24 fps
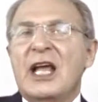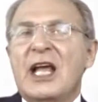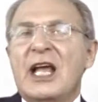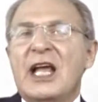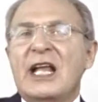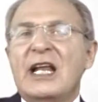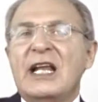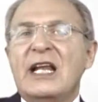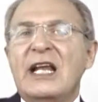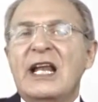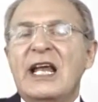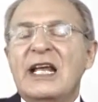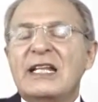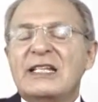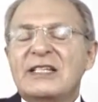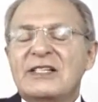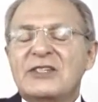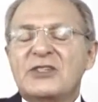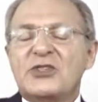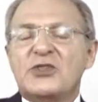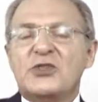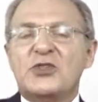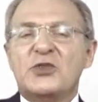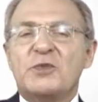Let's
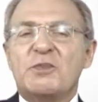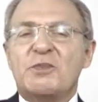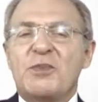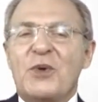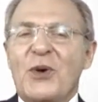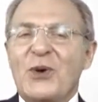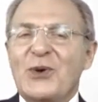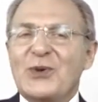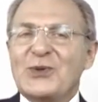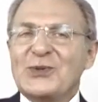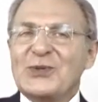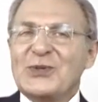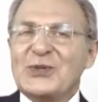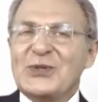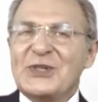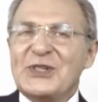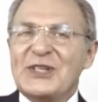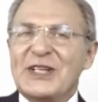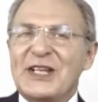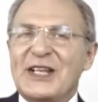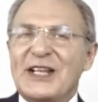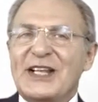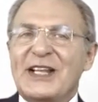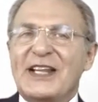suppose
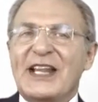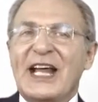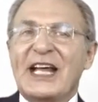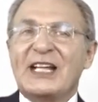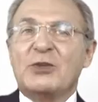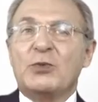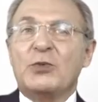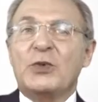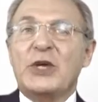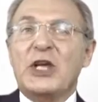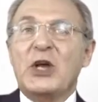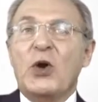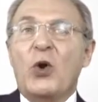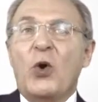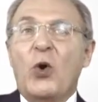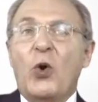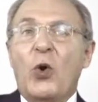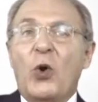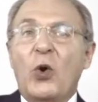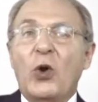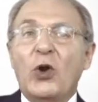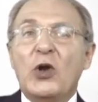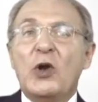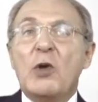that we
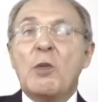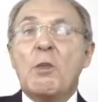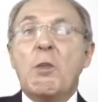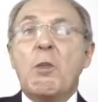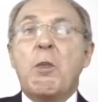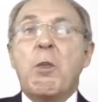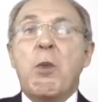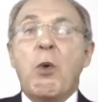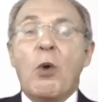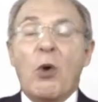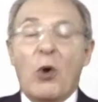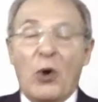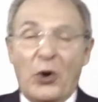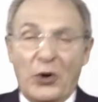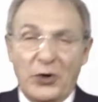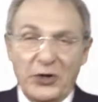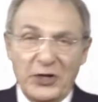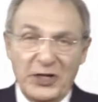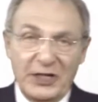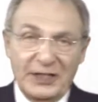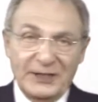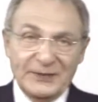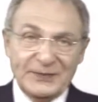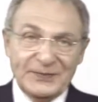all
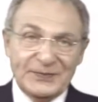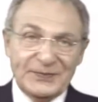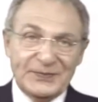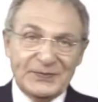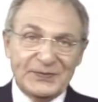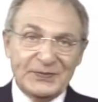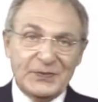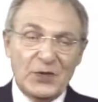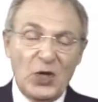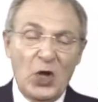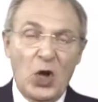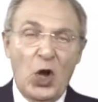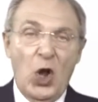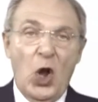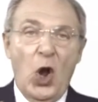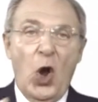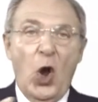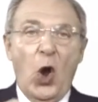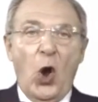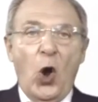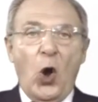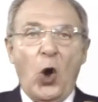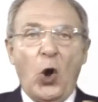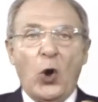born
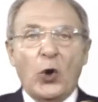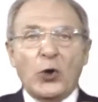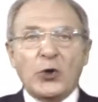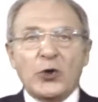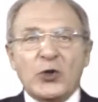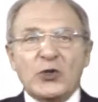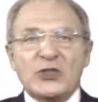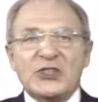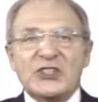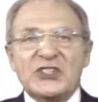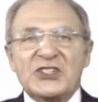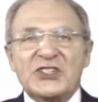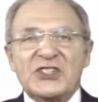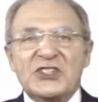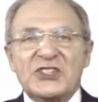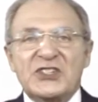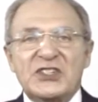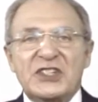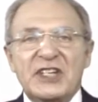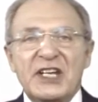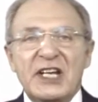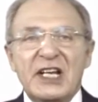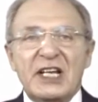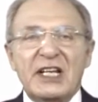on a
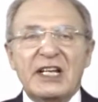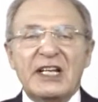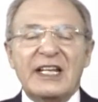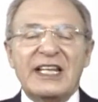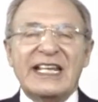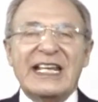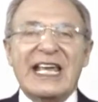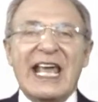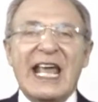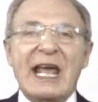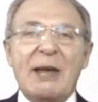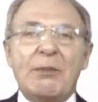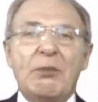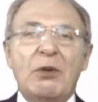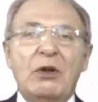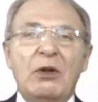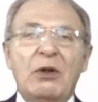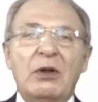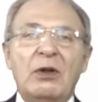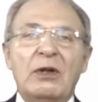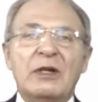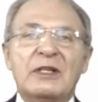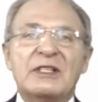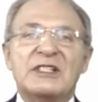steel
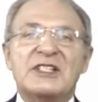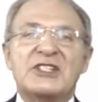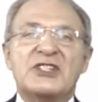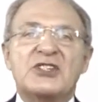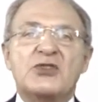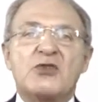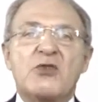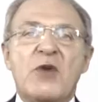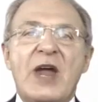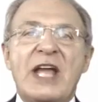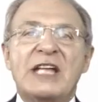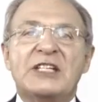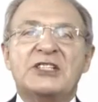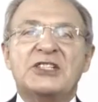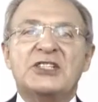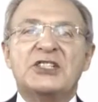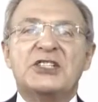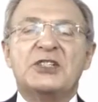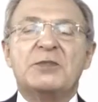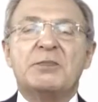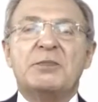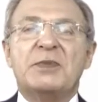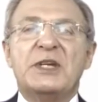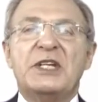cable
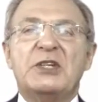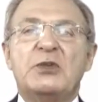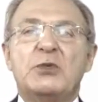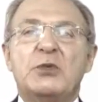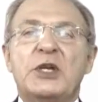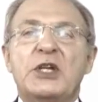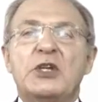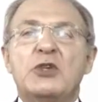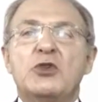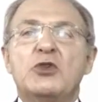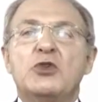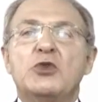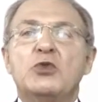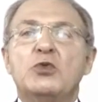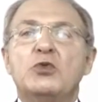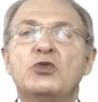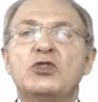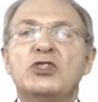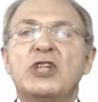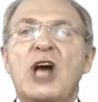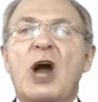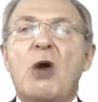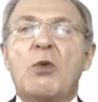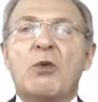stretched between two
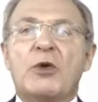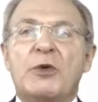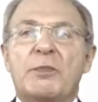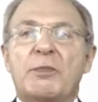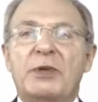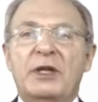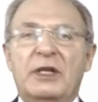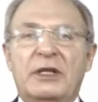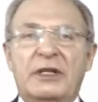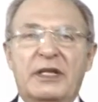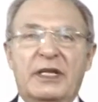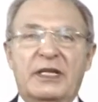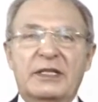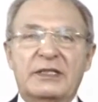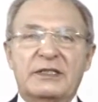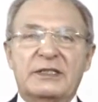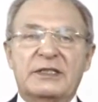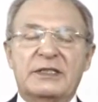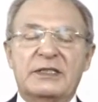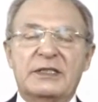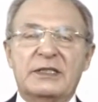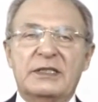tower buildings.